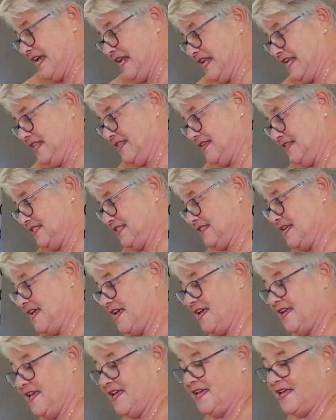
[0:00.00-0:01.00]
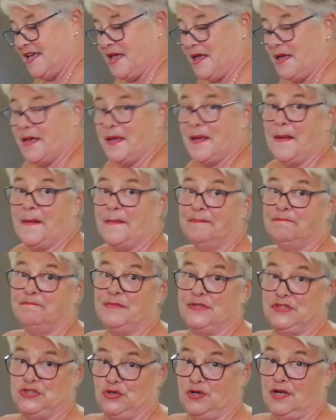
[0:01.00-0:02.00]
eating this
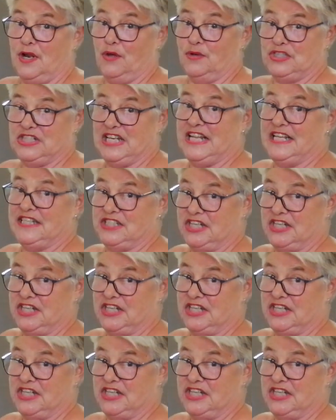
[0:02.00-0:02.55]
machucalo chili